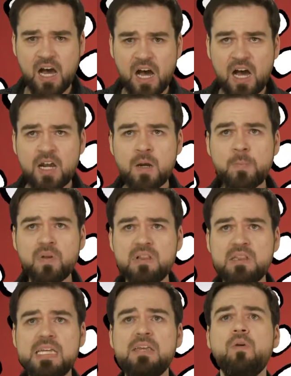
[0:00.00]

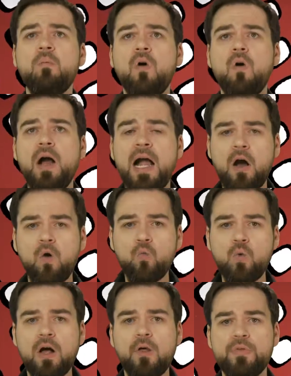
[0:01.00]
Unbelievable how
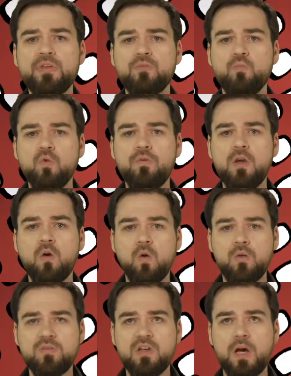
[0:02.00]
well this movie
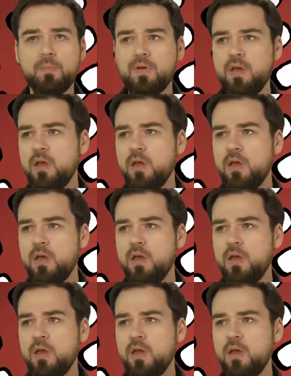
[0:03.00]
holds up.